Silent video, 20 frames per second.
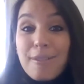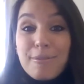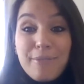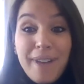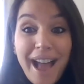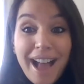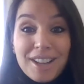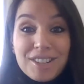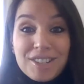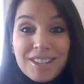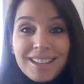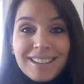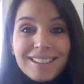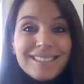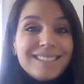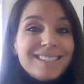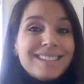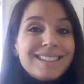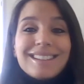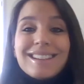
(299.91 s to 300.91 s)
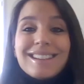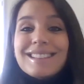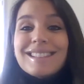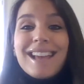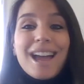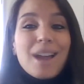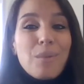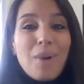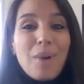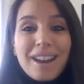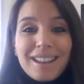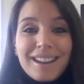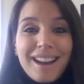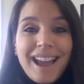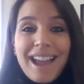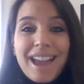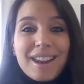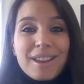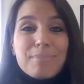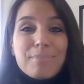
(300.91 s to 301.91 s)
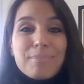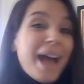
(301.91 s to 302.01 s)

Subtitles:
fashion, because I had a